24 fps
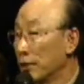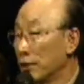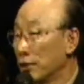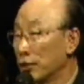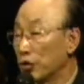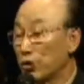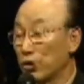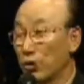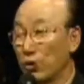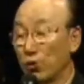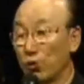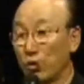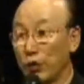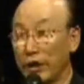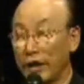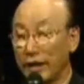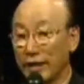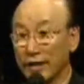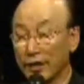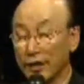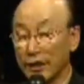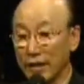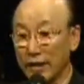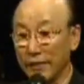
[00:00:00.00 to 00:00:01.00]
So we
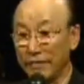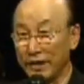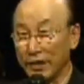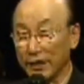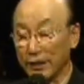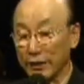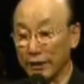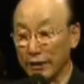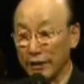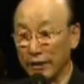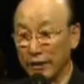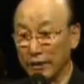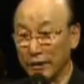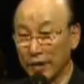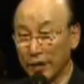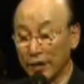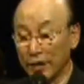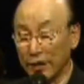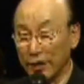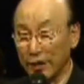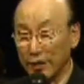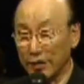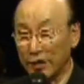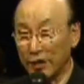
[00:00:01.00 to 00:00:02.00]
are living
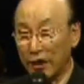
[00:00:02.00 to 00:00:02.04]
in